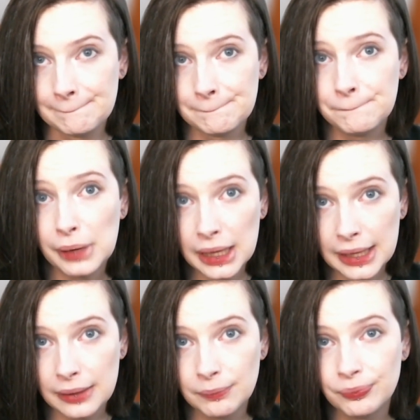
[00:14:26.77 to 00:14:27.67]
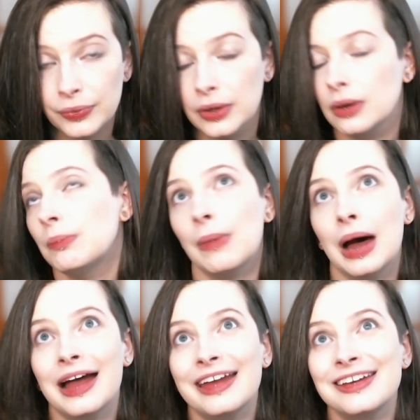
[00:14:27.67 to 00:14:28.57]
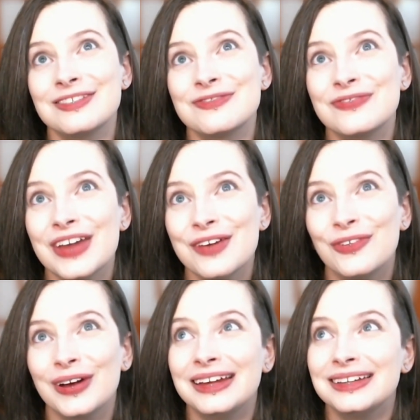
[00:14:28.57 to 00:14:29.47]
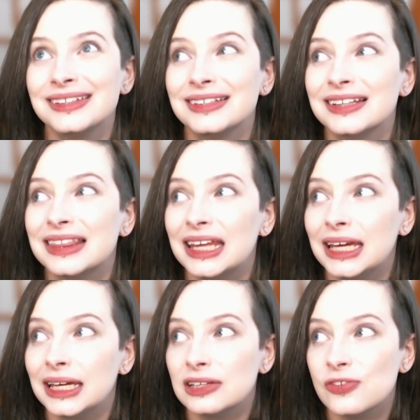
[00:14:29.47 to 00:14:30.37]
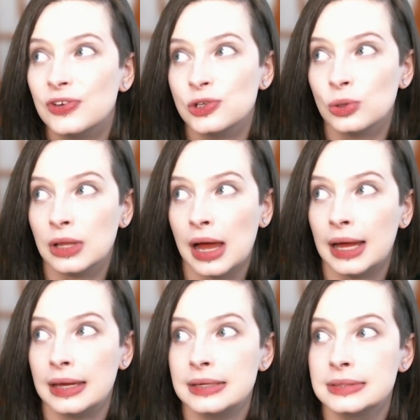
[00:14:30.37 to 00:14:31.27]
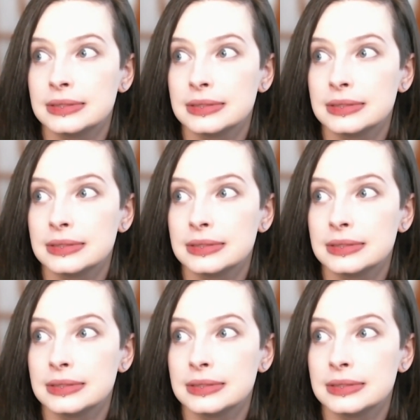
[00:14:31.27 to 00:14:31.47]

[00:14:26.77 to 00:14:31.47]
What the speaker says: But my favorite thing to visualize